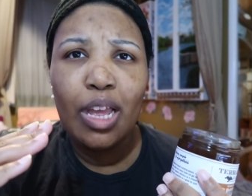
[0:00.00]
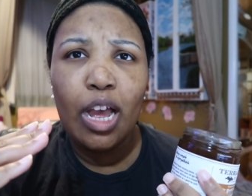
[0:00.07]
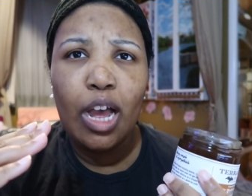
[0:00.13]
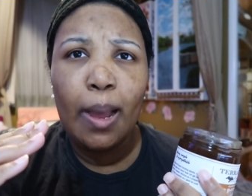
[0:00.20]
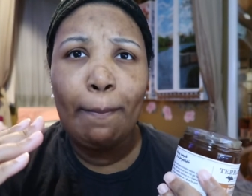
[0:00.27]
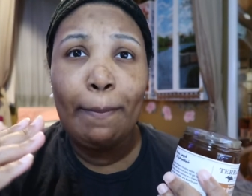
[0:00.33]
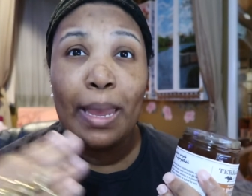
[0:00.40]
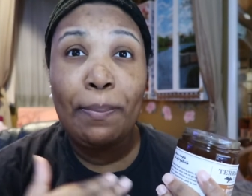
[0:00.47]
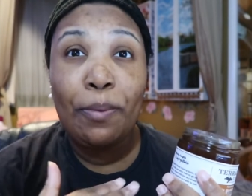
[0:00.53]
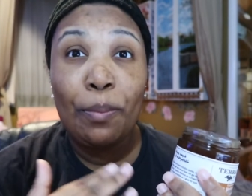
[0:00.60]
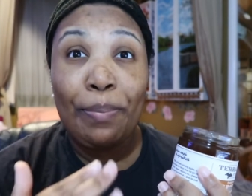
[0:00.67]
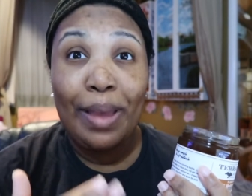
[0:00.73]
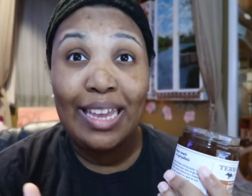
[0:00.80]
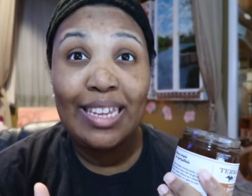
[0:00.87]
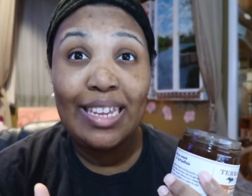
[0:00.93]
maple
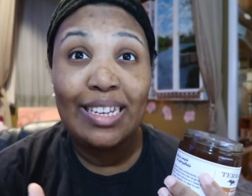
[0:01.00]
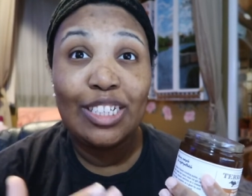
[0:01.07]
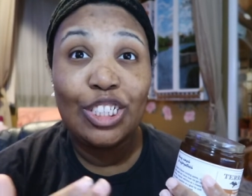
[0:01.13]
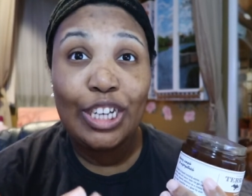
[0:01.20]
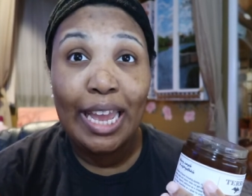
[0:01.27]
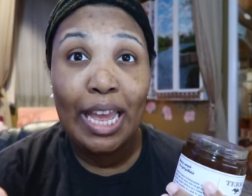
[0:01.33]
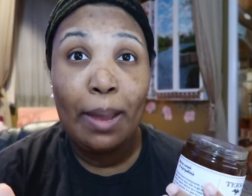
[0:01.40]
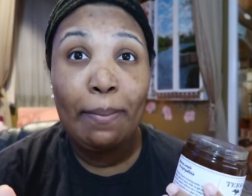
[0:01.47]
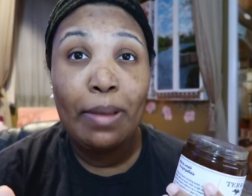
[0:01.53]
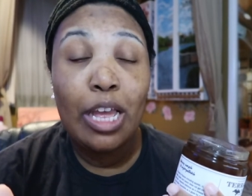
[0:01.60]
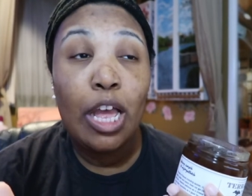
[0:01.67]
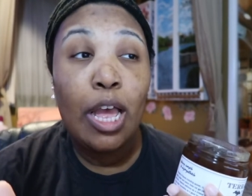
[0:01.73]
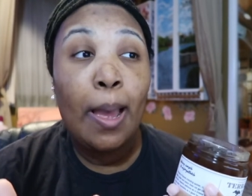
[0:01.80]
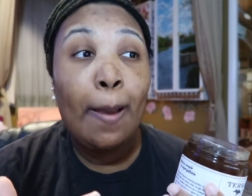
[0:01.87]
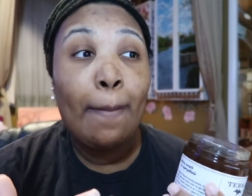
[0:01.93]
bacon jam,
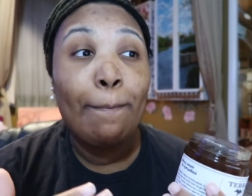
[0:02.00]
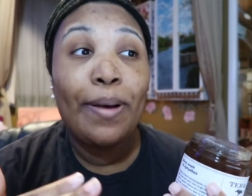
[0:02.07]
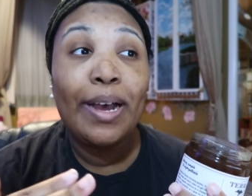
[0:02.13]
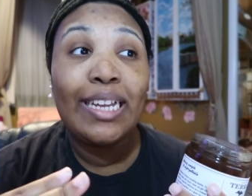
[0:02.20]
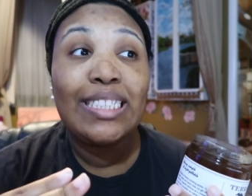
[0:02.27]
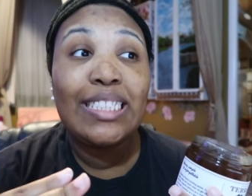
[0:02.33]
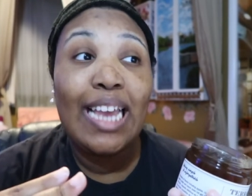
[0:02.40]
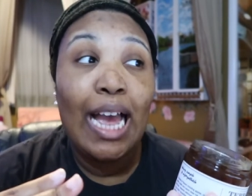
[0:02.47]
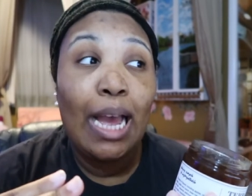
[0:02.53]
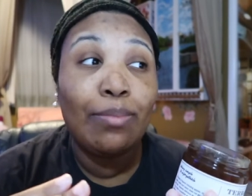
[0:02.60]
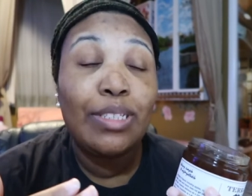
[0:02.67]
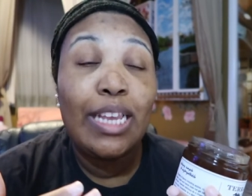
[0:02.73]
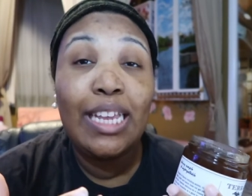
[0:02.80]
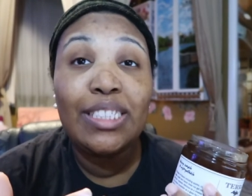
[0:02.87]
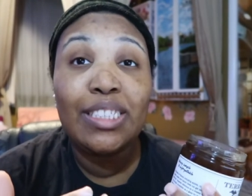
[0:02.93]
but
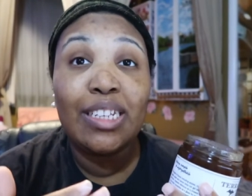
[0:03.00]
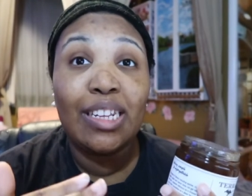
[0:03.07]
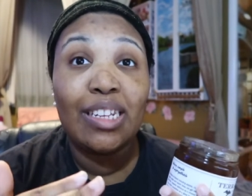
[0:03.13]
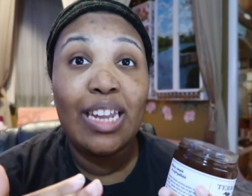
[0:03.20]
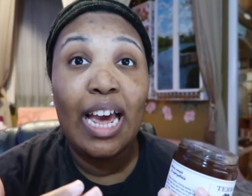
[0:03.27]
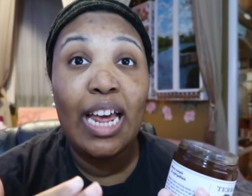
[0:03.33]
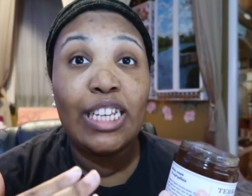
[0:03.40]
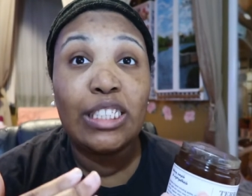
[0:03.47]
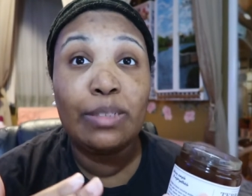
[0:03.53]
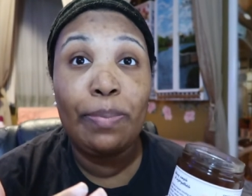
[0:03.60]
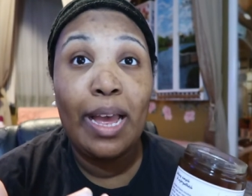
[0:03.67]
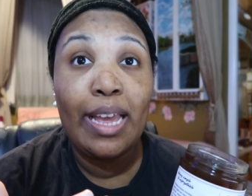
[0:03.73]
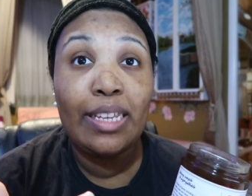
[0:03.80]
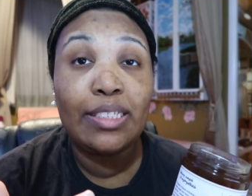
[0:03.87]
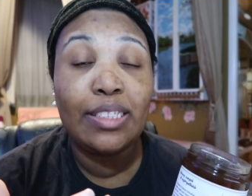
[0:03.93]
I'm tasting a lot of
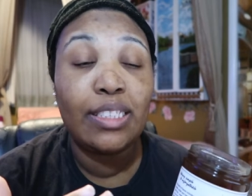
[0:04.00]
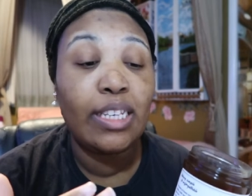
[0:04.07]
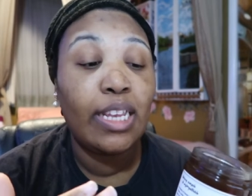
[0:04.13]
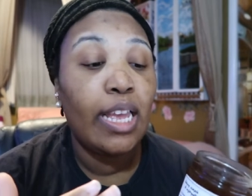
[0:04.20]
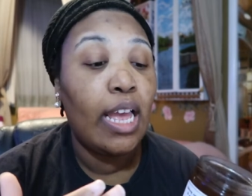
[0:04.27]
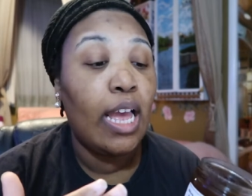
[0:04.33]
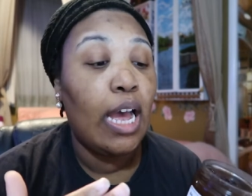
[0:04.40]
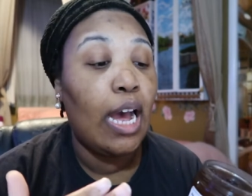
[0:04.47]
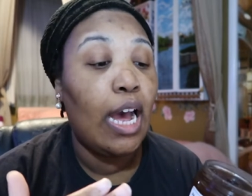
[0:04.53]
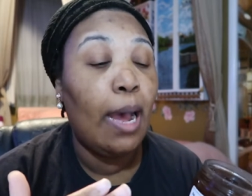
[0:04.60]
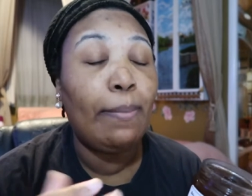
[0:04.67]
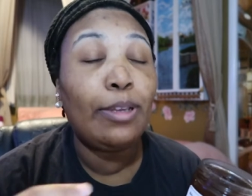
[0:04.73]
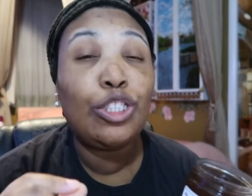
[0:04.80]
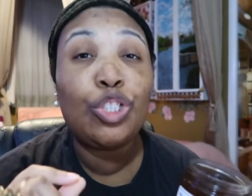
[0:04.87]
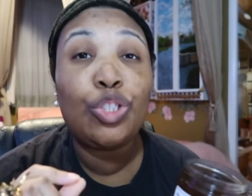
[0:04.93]
spice.
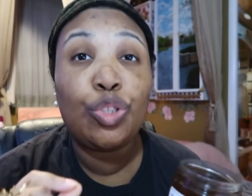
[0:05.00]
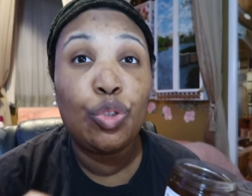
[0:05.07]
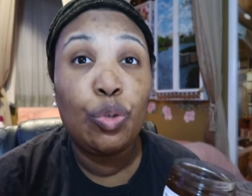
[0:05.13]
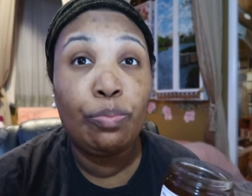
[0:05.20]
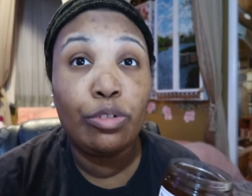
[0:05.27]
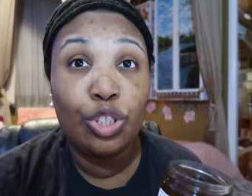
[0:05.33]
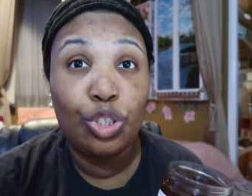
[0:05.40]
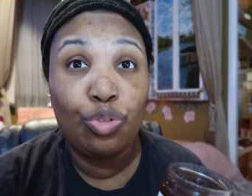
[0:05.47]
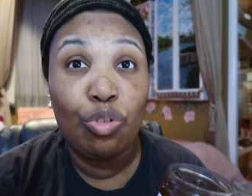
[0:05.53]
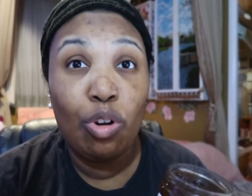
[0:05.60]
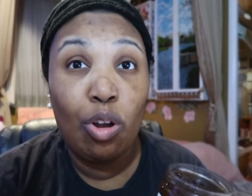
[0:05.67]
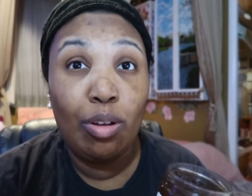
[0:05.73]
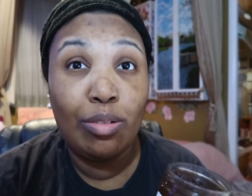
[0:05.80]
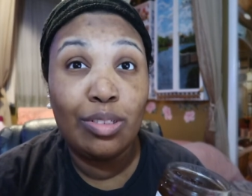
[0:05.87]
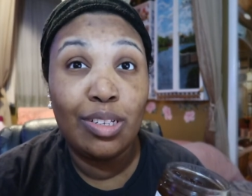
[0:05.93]
It's super
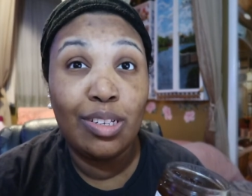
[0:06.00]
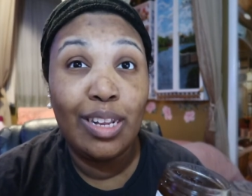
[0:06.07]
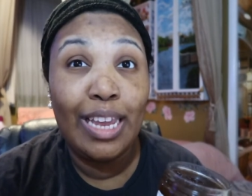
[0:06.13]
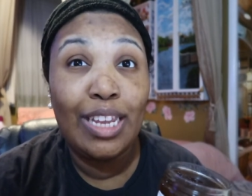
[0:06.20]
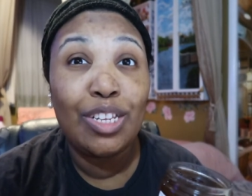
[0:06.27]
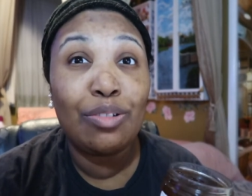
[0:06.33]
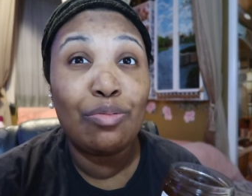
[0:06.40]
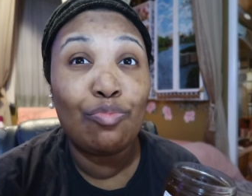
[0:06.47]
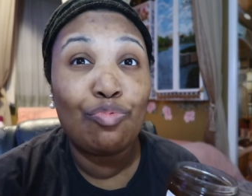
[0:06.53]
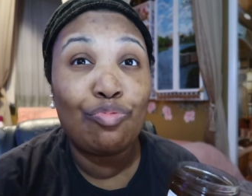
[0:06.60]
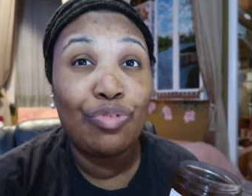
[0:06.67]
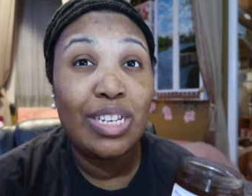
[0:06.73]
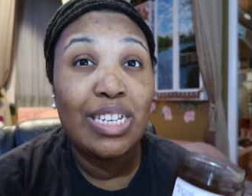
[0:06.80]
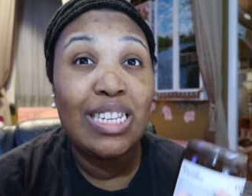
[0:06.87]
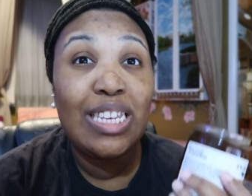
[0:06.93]
strong, like
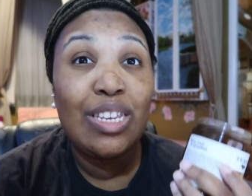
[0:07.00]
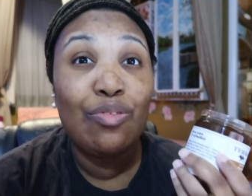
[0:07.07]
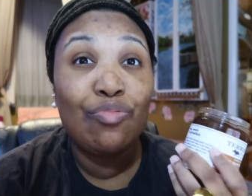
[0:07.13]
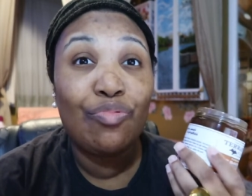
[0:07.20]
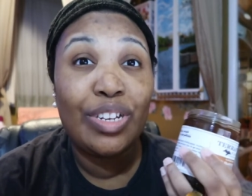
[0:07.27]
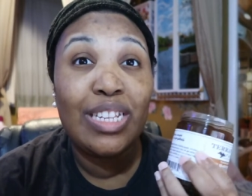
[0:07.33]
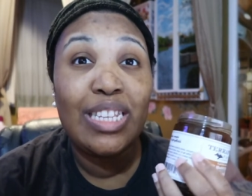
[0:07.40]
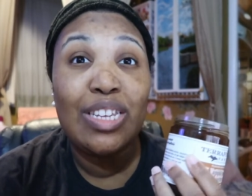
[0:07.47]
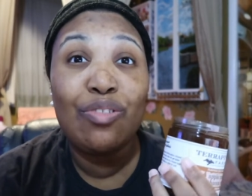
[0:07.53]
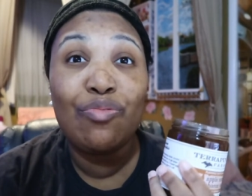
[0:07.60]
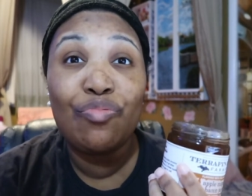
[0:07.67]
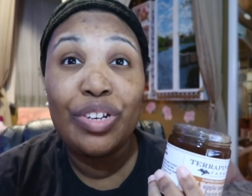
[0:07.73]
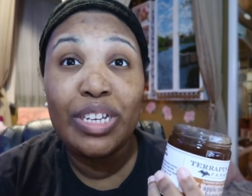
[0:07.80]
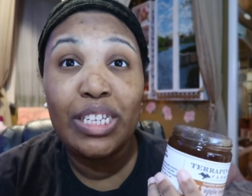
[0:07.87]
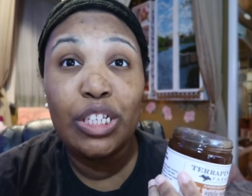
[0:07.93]
really, really,
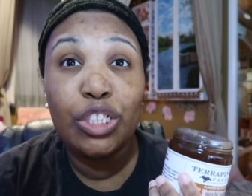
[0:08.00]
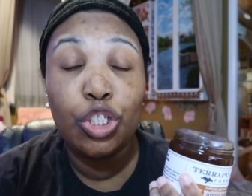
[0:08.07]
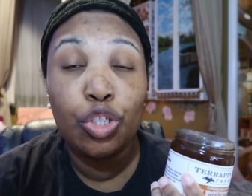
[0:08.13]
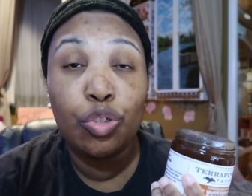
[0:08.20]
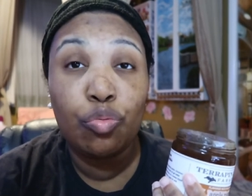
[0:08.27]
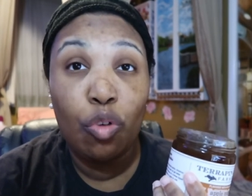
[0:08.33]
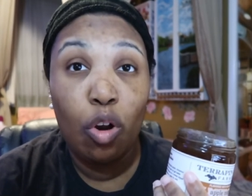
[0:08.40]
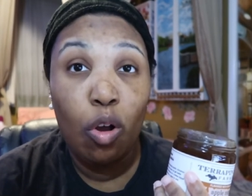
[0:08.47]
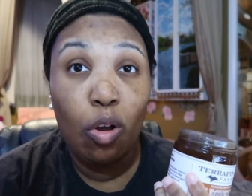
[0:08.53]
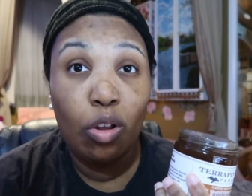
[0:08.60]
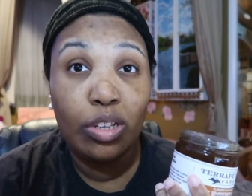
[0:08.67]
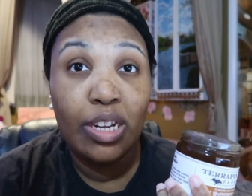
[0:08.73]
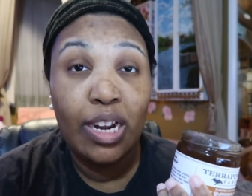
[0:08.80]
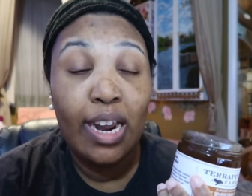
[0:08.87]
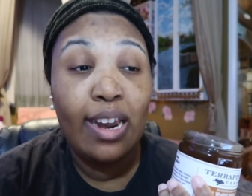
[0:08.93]
really
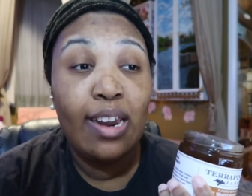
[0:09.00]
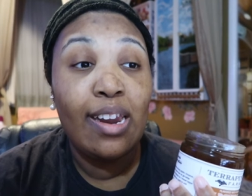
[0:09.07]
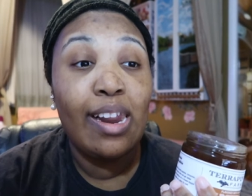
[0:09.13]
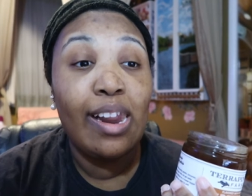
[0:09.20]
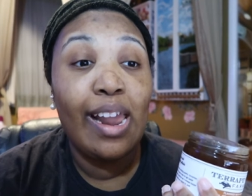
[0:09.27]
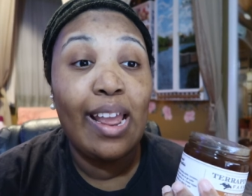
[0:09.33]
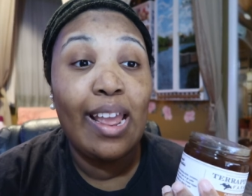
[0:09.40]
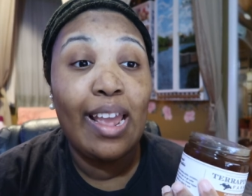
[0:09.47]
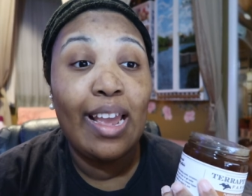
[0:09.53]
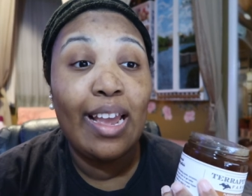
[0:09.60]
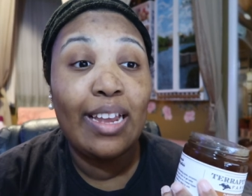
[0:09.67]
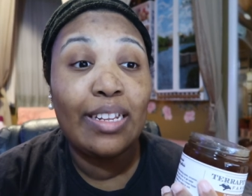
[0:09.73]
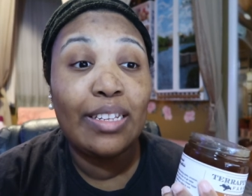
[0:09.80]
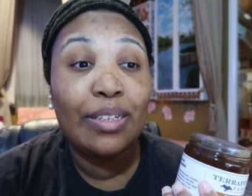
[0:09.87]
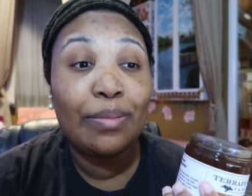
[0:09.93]
strong.
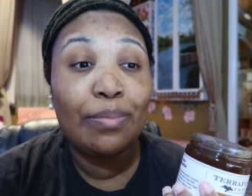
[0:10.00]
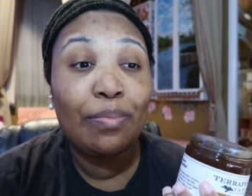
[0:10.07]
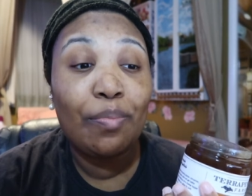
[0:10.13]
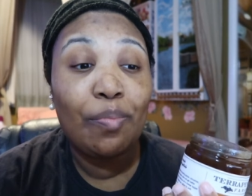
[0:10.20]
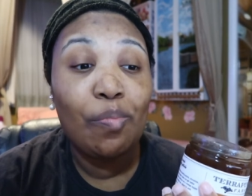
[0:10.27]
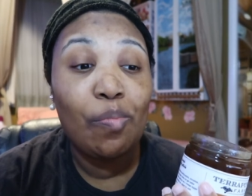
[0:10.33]
And